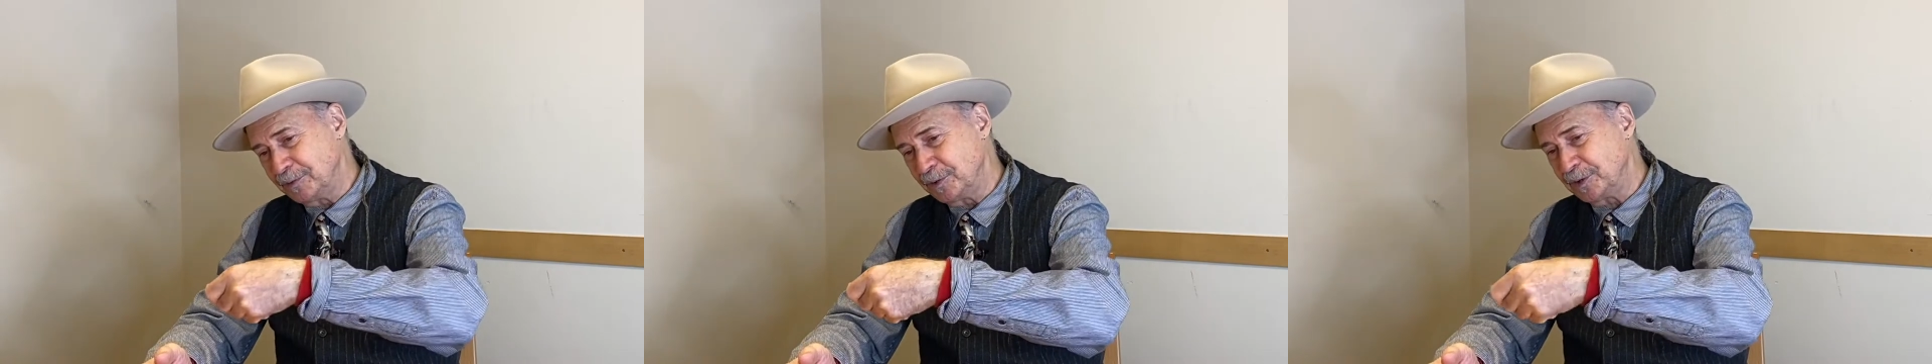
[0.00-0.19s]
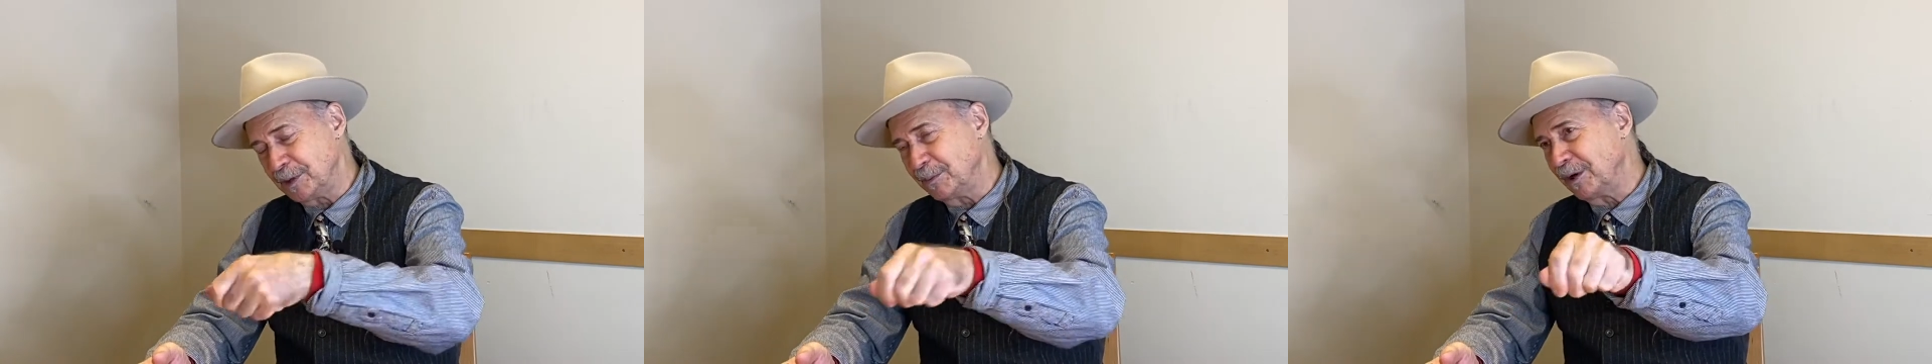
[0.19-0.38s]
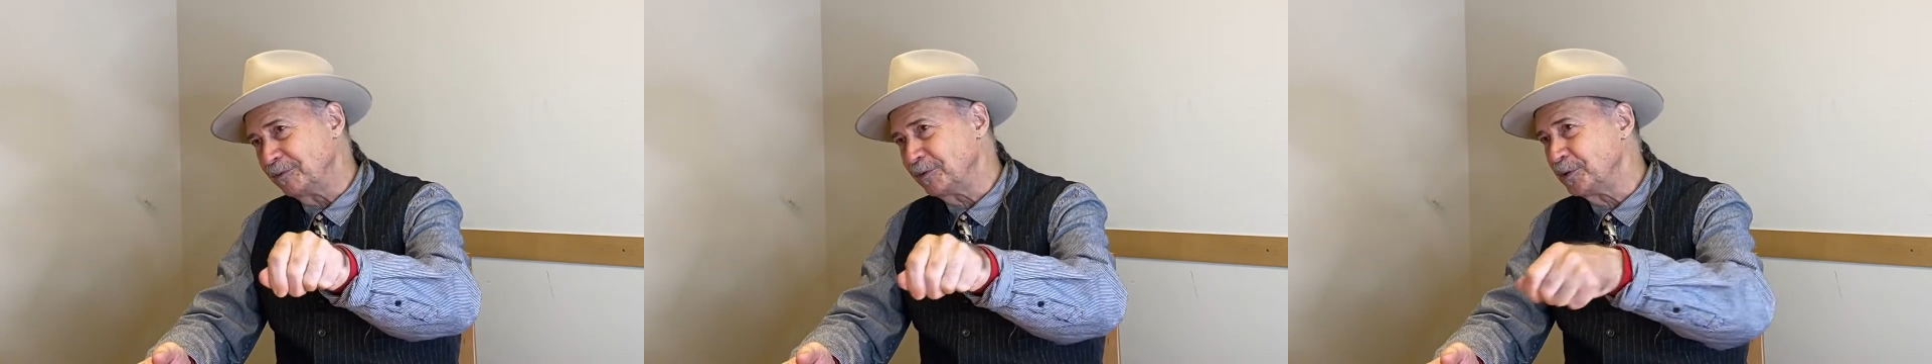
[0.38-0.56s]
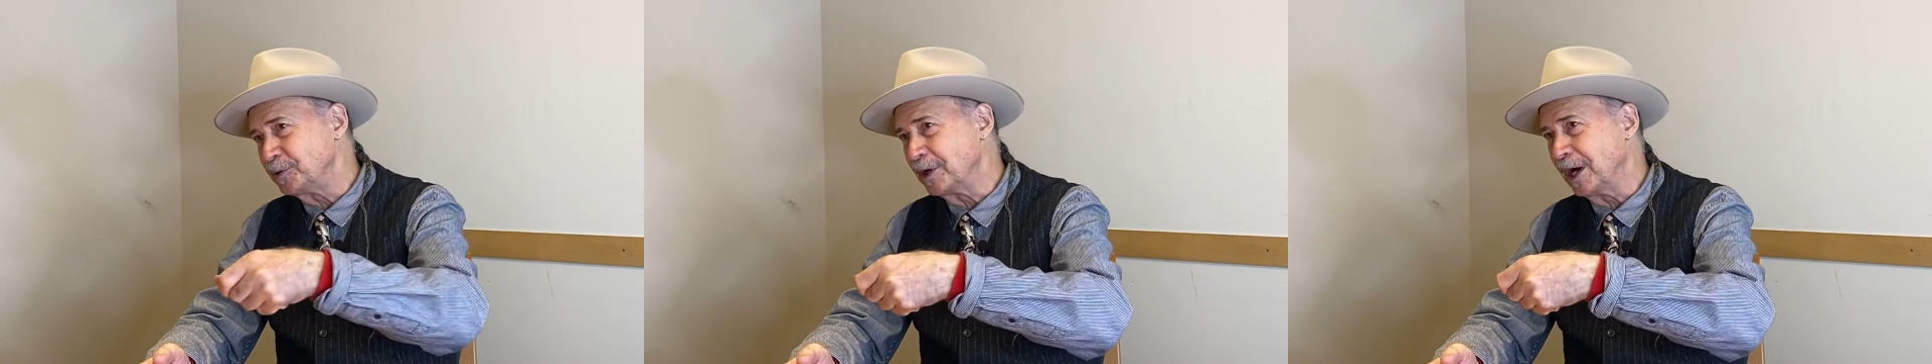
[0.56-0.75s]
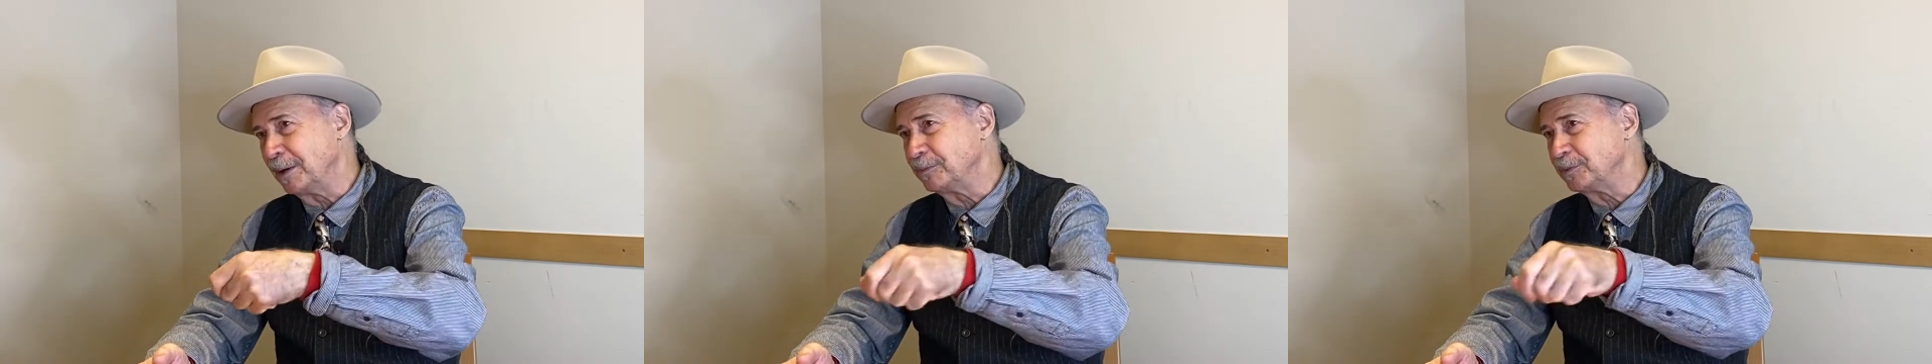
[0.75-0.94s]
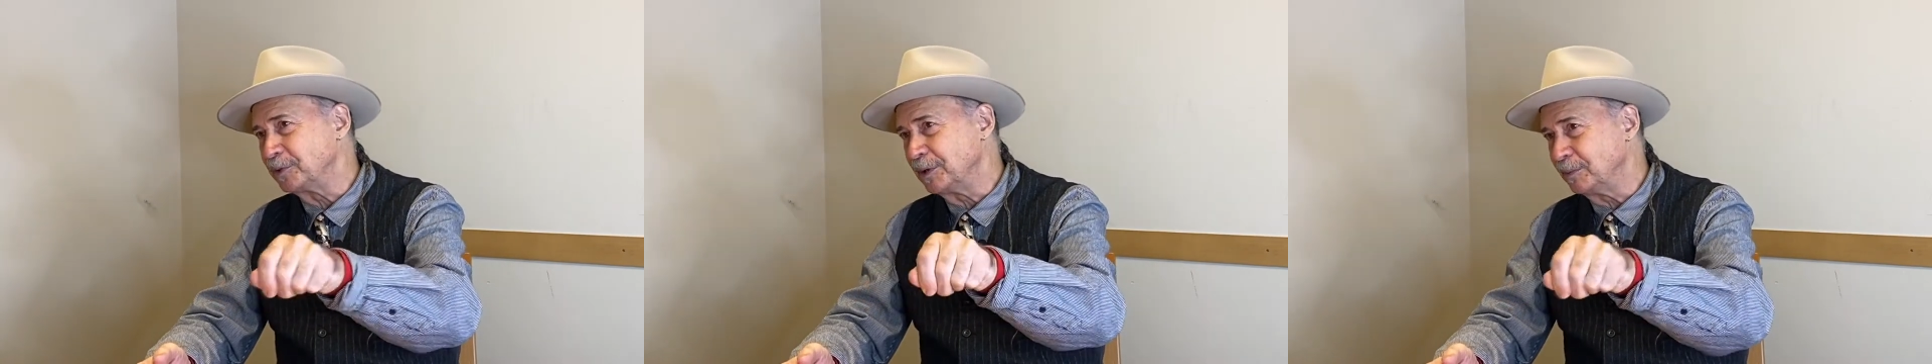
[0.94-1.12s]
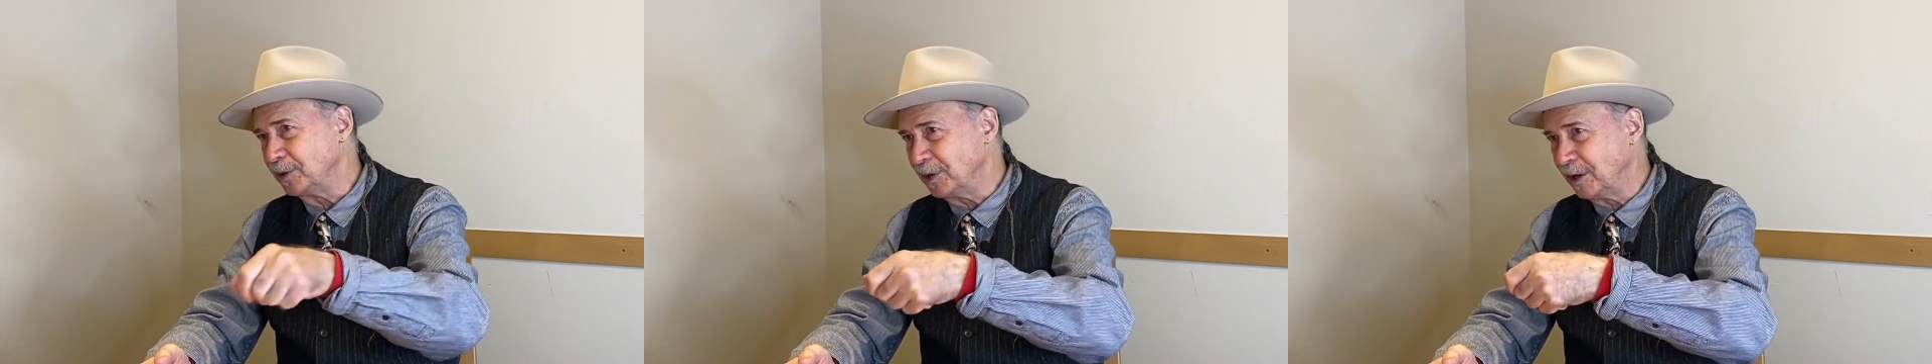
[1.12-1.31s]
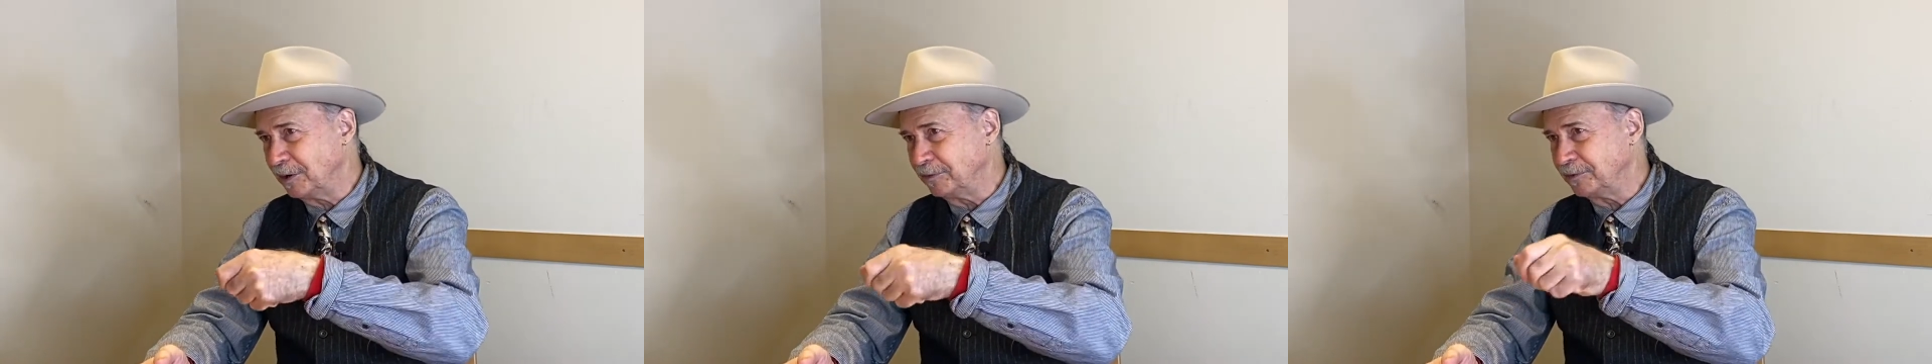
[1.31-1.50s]
You skim off the top, skim
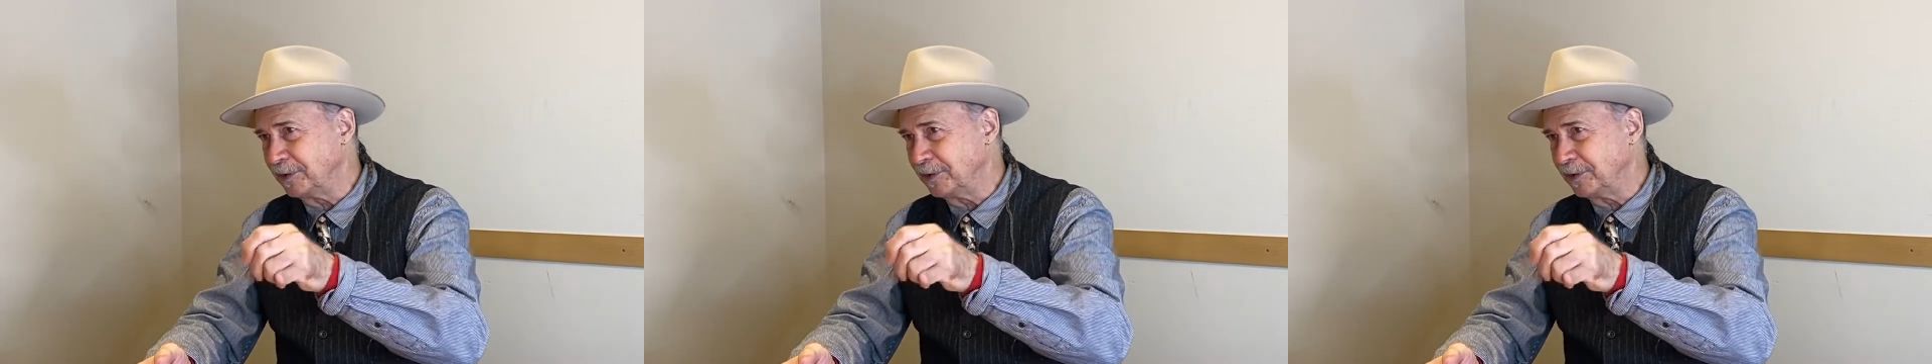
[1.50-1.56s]
it off,